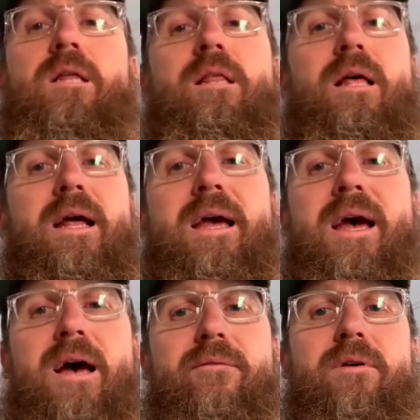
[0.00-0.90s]
that I
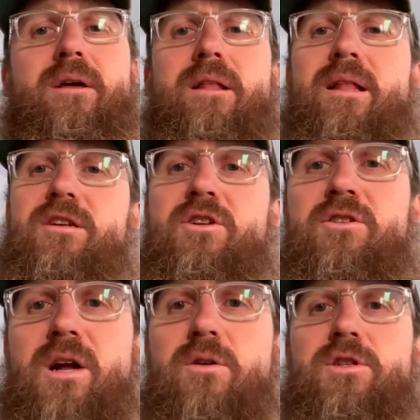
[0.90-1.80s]
have. And it
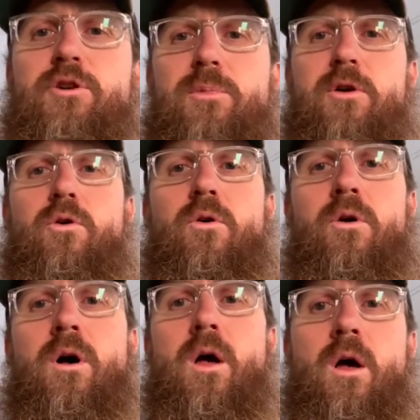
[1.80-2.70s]
turned out super
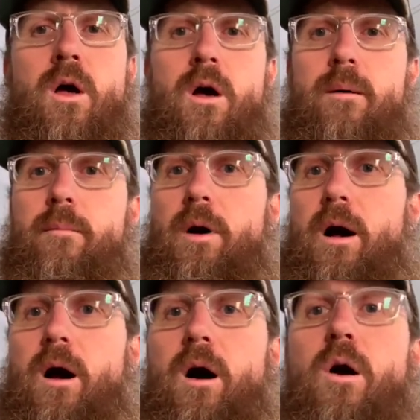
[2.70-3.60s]
cool,
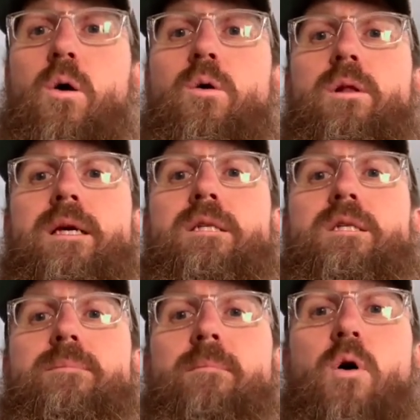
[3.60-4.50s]
but holy
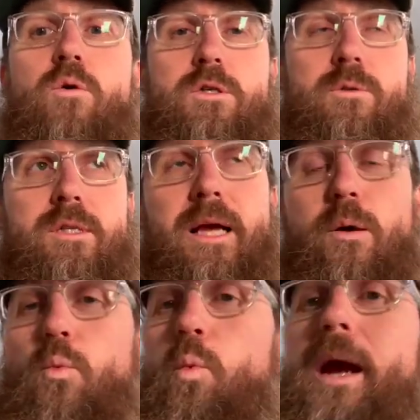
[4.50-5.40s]
smokes, was
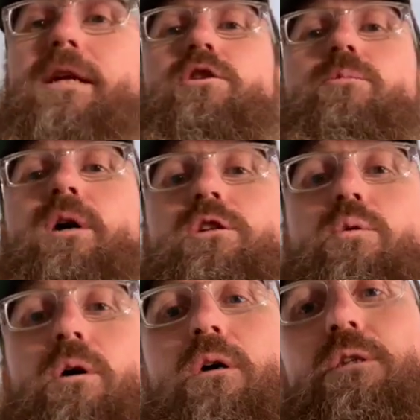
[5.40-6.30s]
that way too much
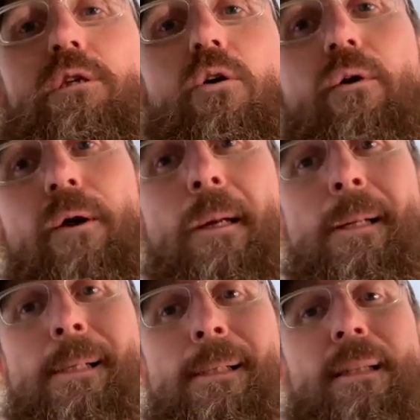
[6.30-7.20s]
work. So
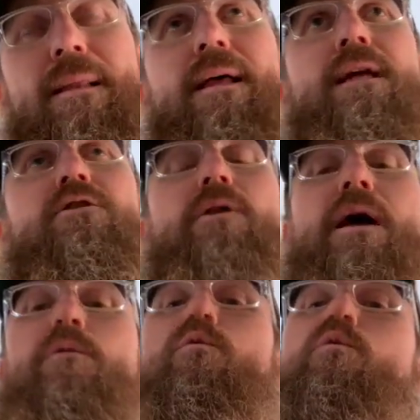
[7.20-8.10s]
then I
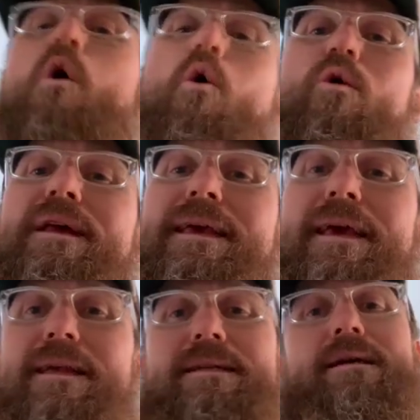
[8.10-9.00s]
tried rolling
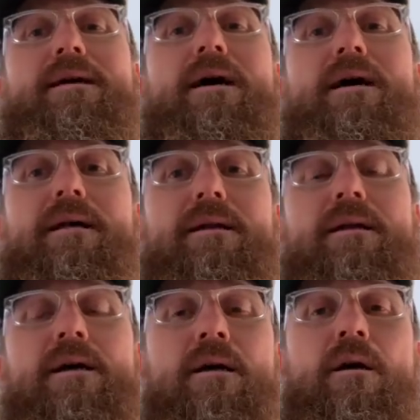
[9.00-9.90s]
it
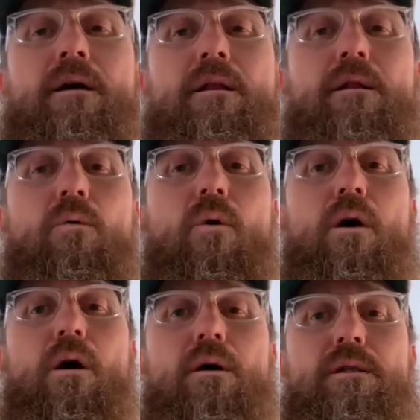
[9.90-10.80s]
on the
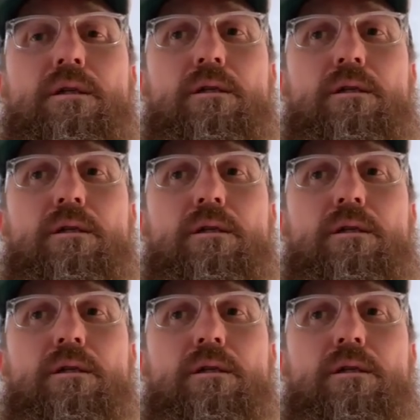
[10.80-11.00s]
walls,